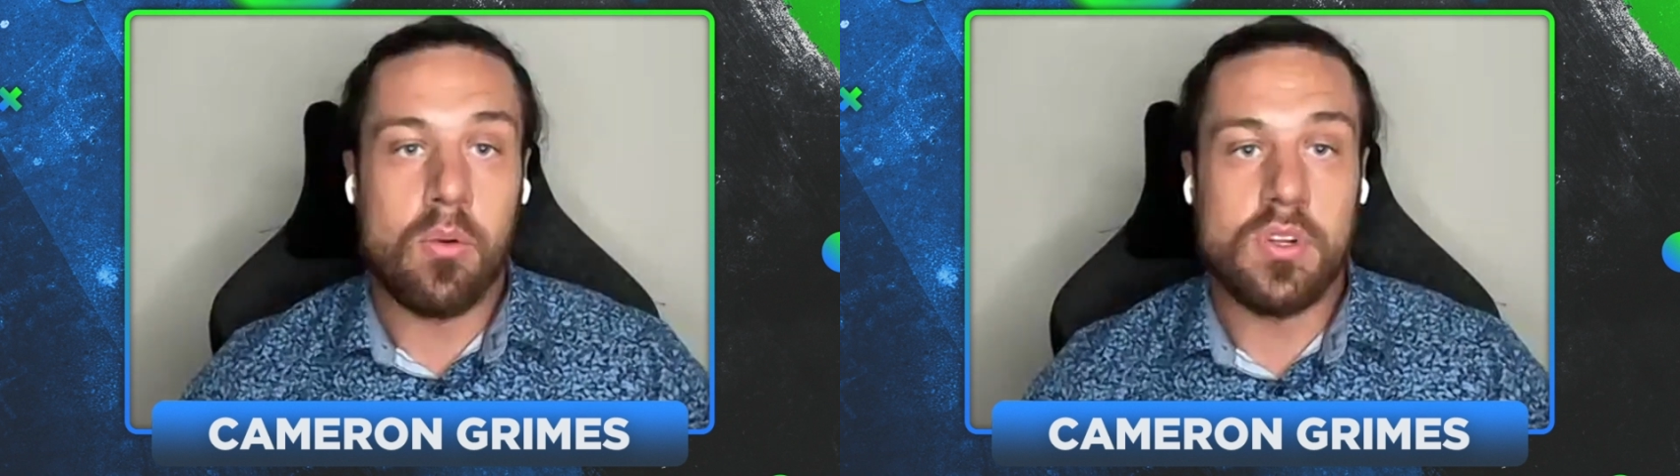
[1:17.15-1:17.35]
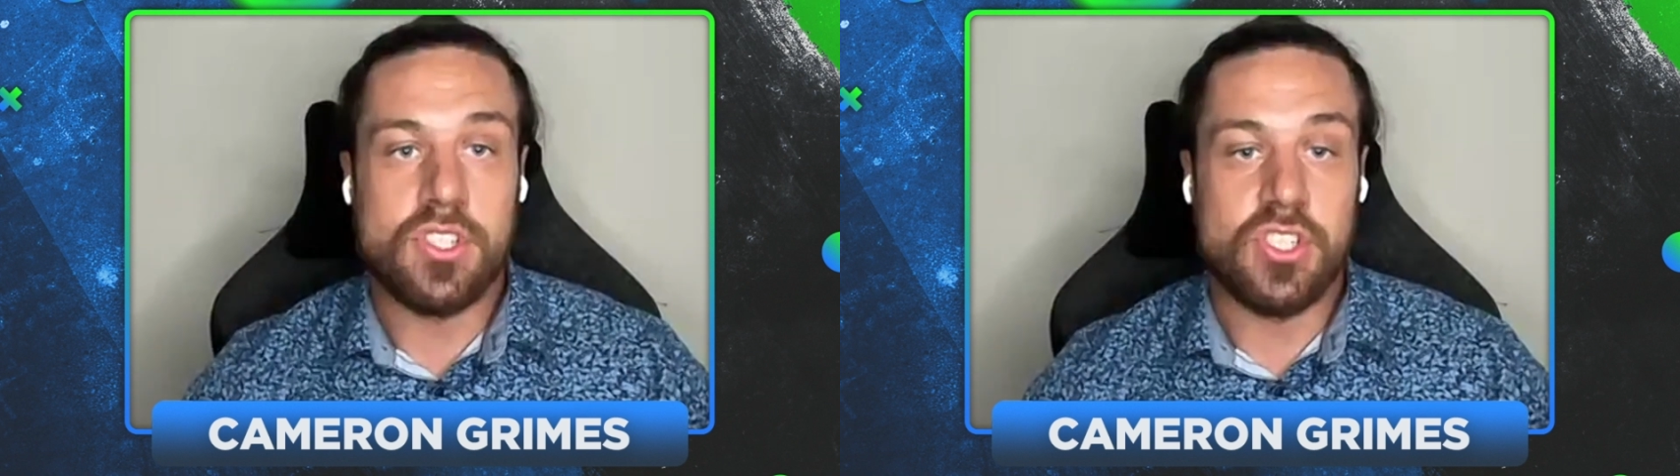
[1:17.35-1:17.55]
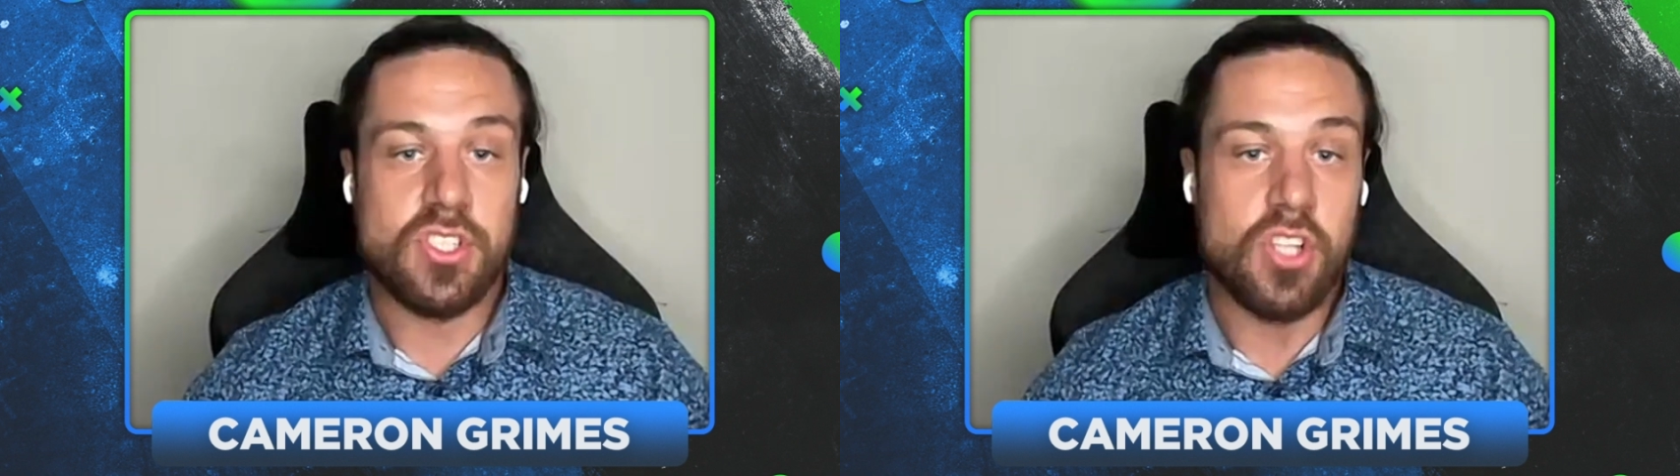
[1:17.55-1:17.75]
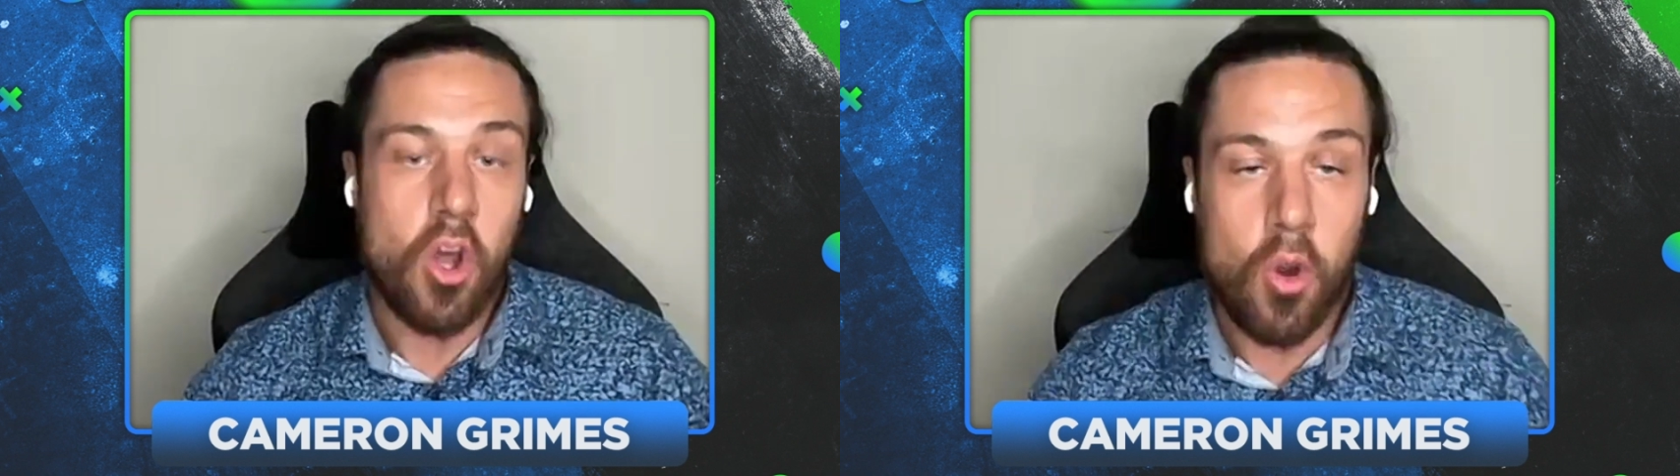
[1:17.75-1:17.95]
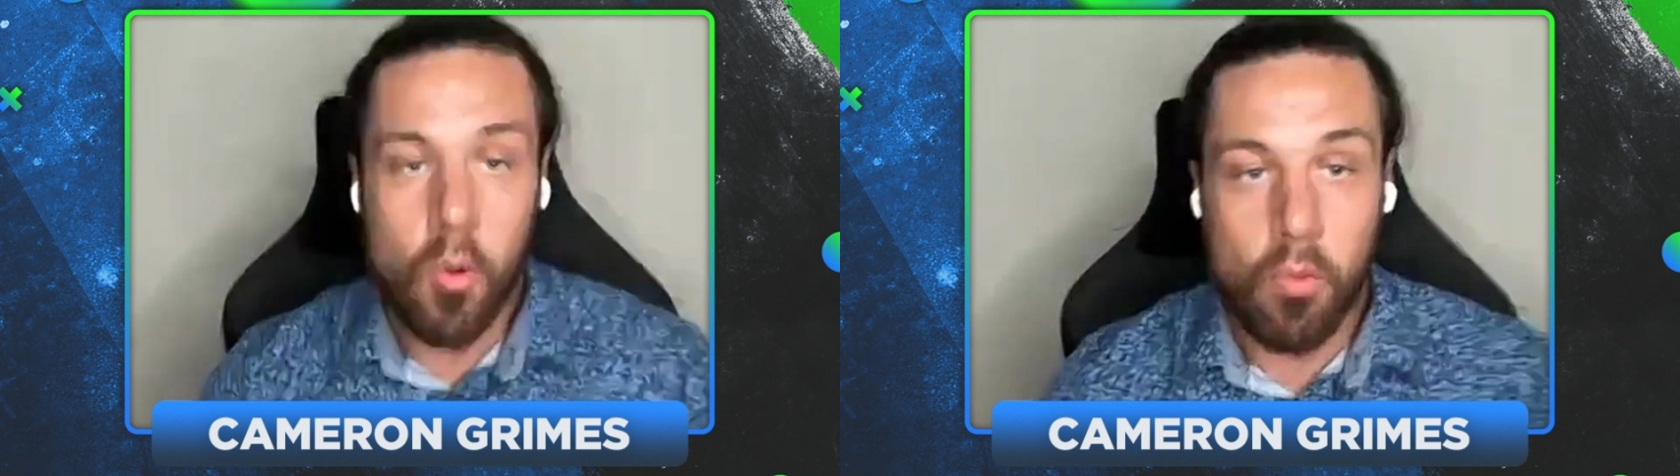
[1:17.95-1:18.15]
was just
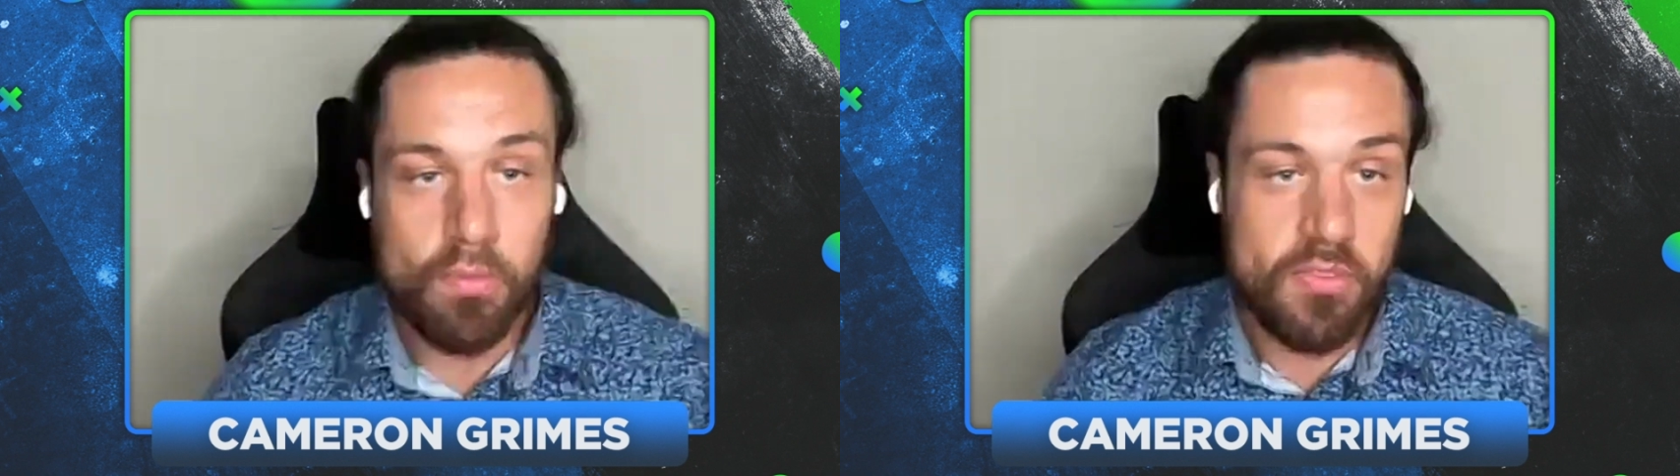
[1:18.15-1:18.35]
so